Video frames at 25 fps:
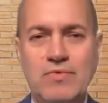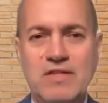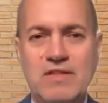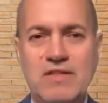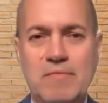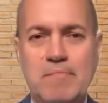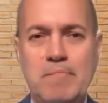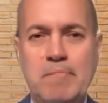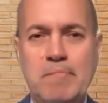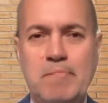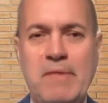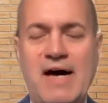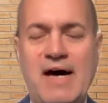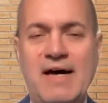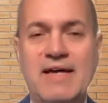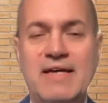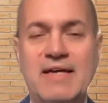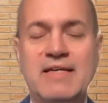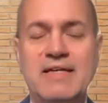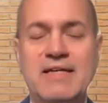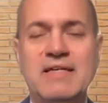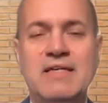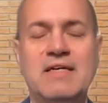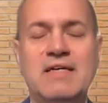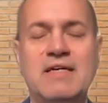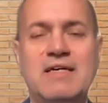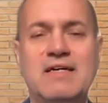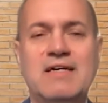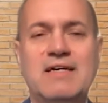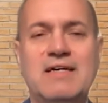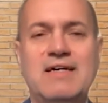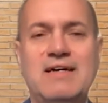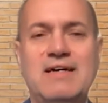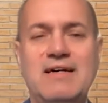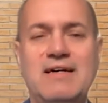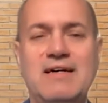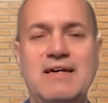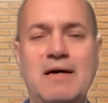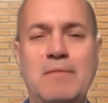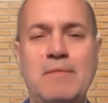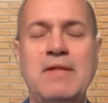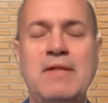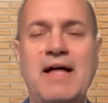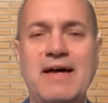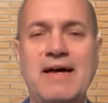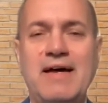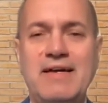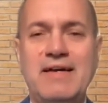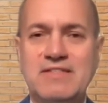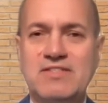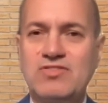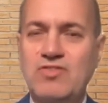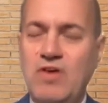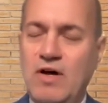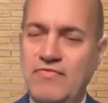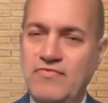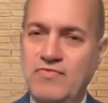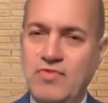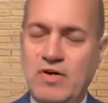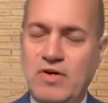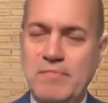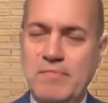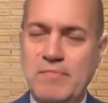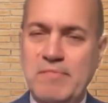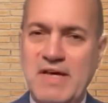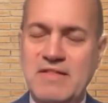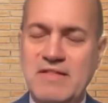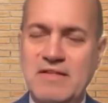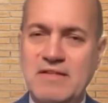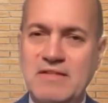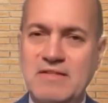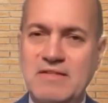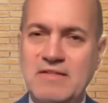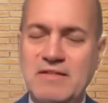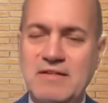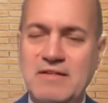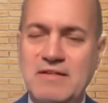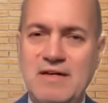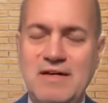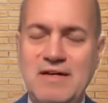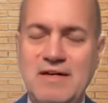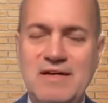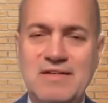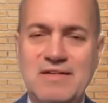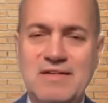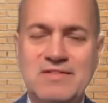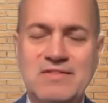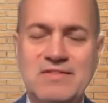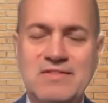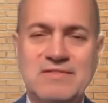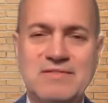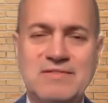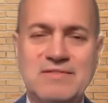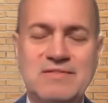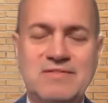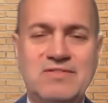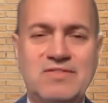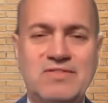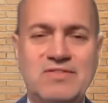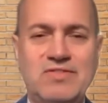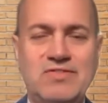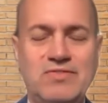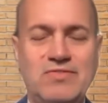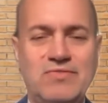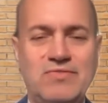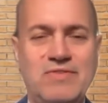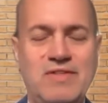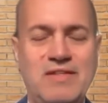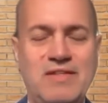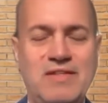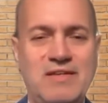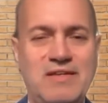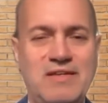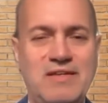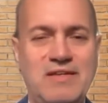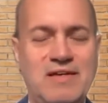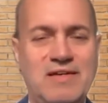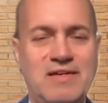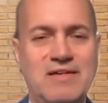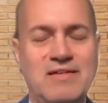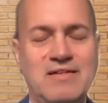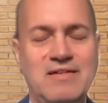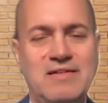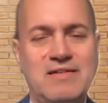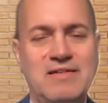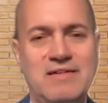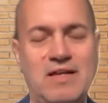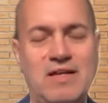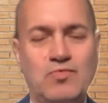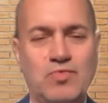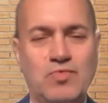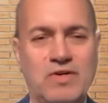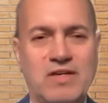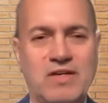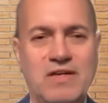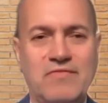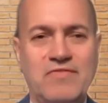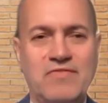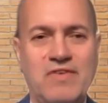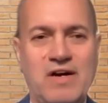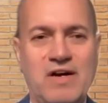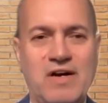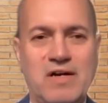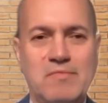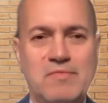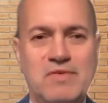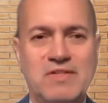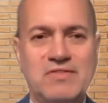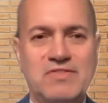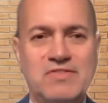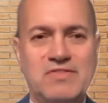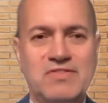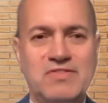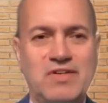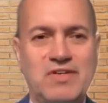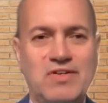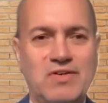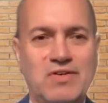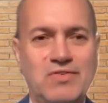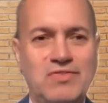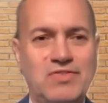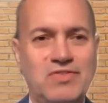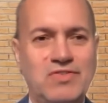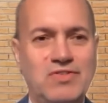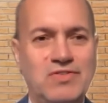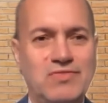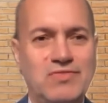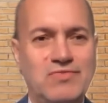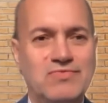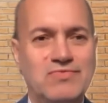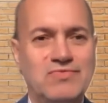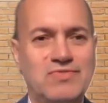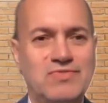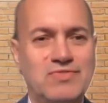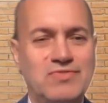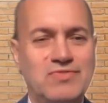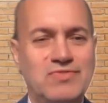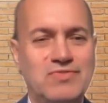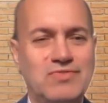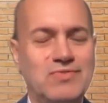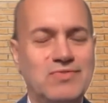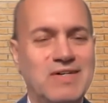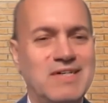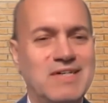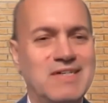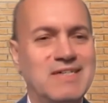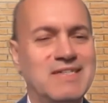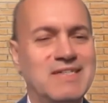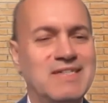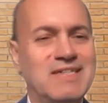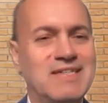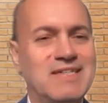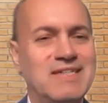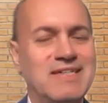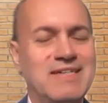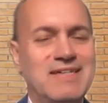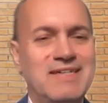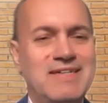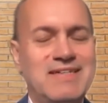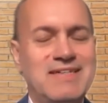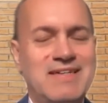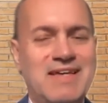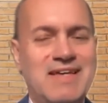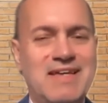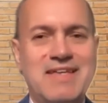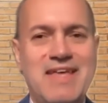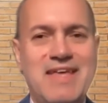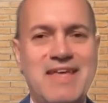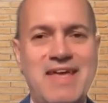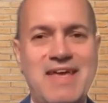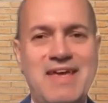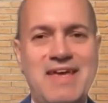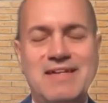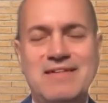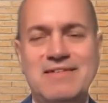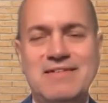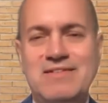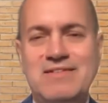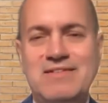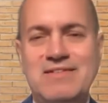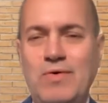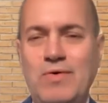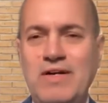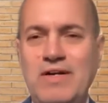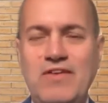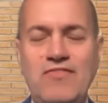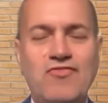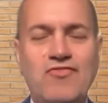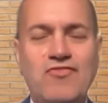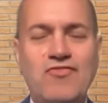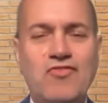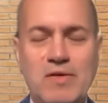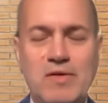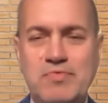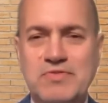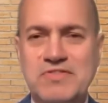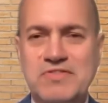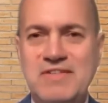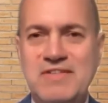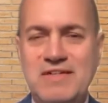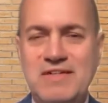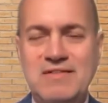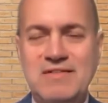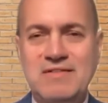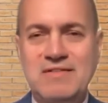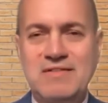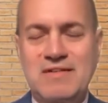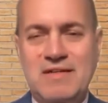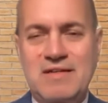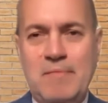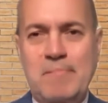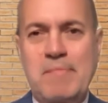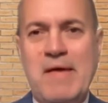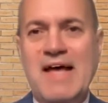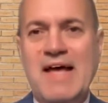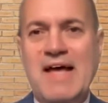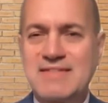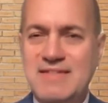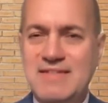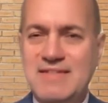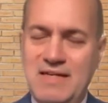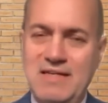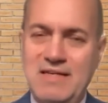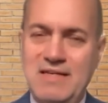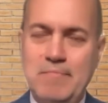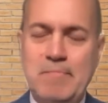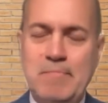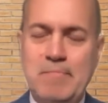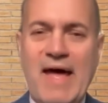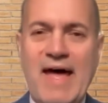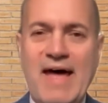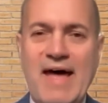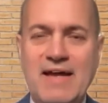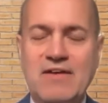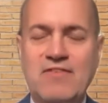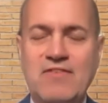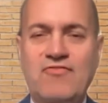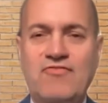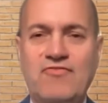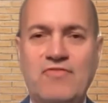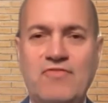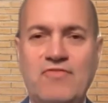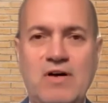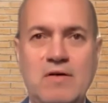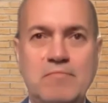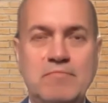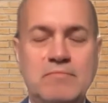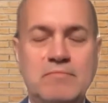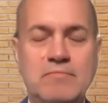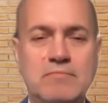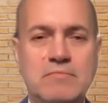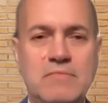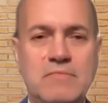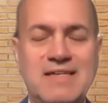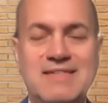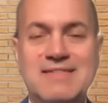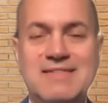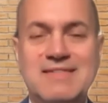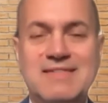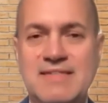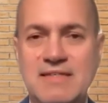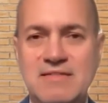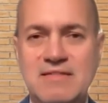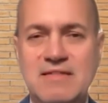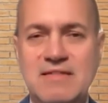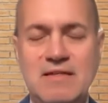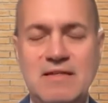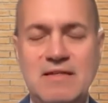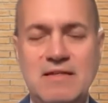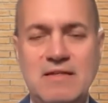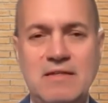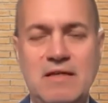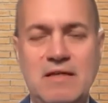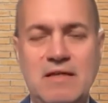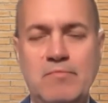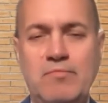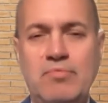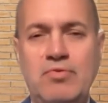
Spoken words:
bandwidth by applying a software method to the network environment. So you can gain 20–40% capacity back from existing